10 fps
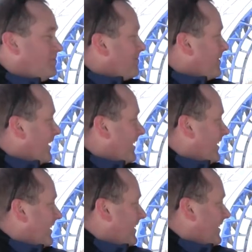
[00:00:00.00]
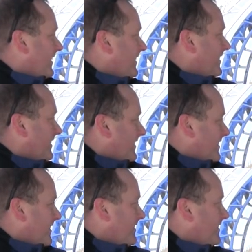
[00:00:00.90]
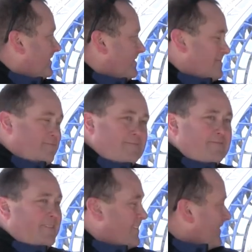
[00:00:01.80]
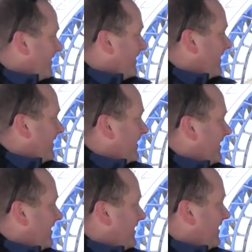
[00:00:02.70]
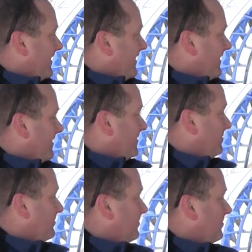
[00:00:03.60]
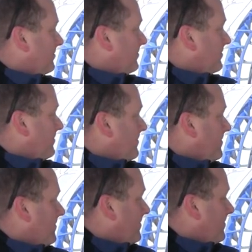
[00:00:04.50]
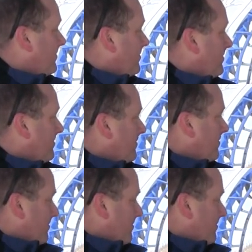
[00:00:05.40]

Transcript: No words are spoken by the person on screen.